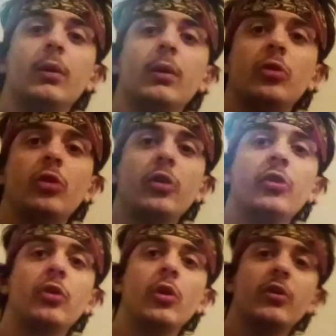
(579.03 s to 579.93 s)
Just as
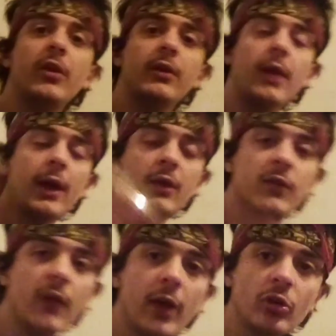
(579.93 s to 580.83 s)
good as any
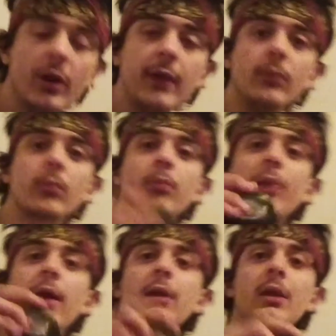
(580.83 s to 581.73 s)
flashlight, but